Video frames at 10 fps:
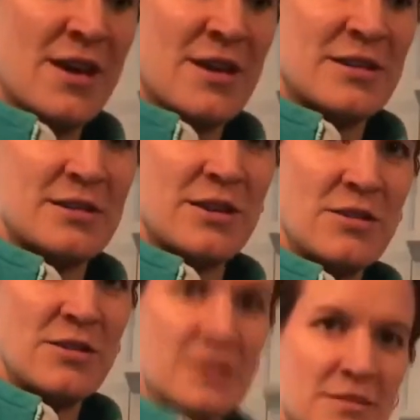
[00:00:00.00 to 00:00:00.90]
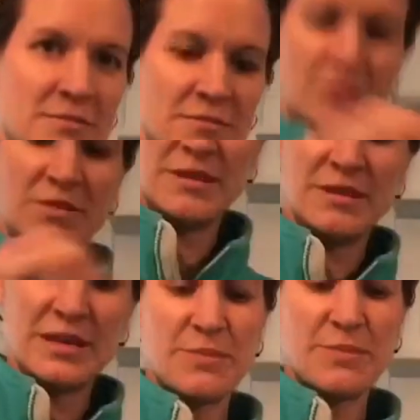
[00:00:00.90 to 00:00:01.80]
salt.
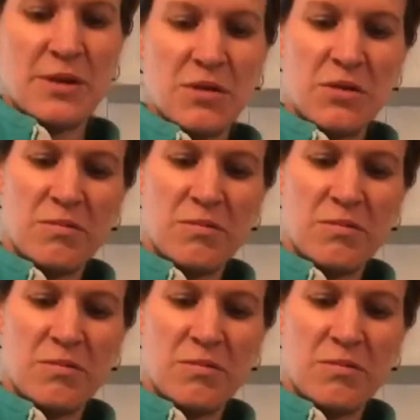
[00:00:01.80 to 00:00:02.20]
It's about a